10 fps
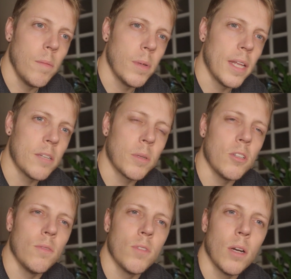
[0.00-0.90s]
but that's
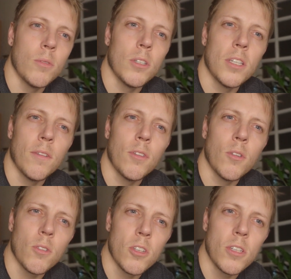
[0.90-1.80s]
because you've told yourself you're
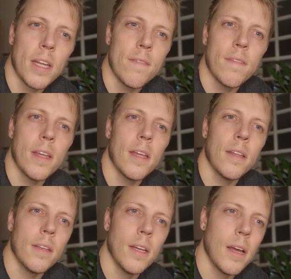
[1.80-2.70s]
not safe there
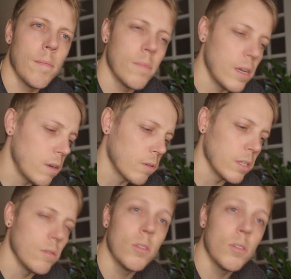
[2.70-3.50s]
um, the longer you